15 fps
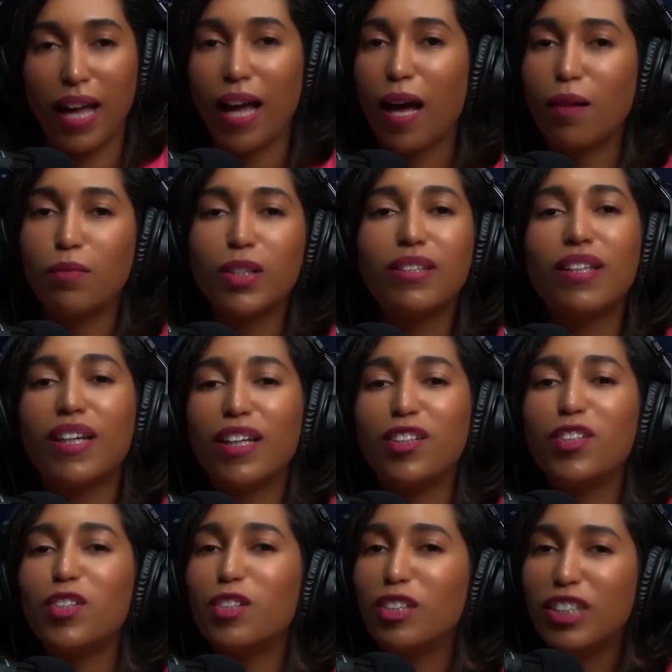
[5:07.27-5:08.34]
I'm not
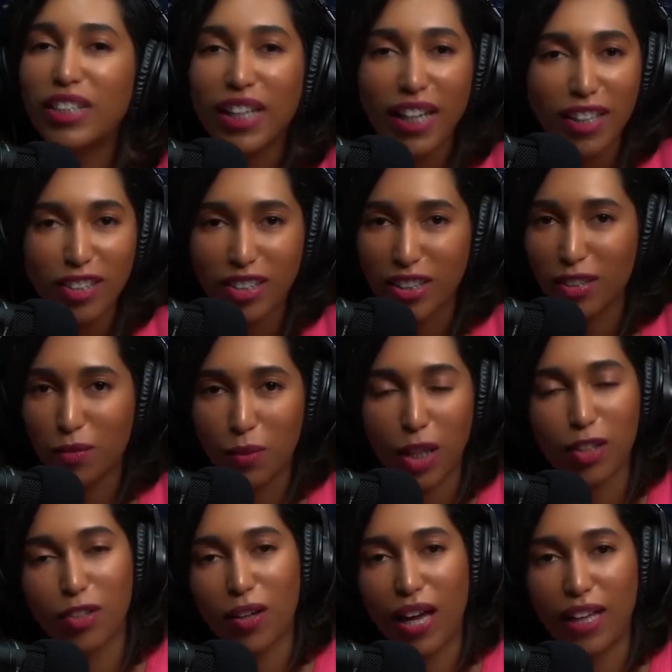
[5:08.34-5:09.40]
saying you're changing what
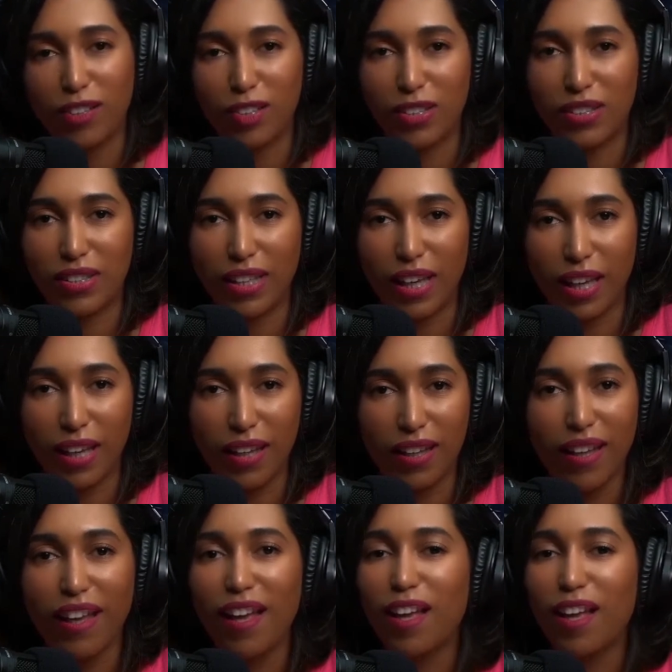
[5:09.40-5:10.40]
you had to say.